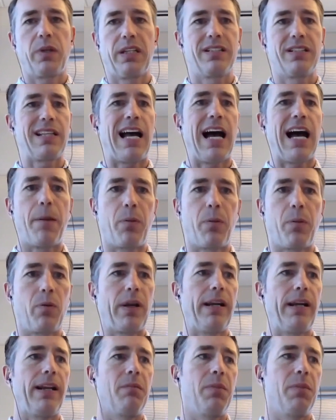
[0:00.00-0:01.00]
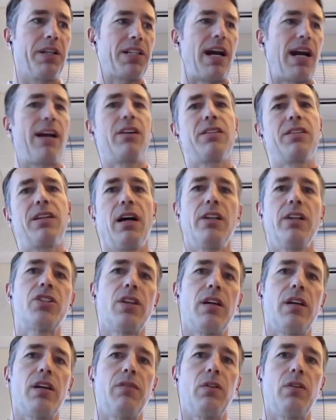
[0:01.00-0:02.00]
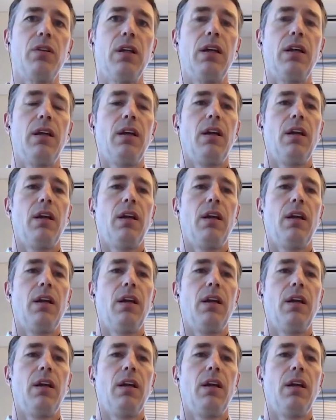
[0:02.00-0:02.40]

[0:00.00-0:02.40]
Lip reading: We could just operate at a much higher touch level.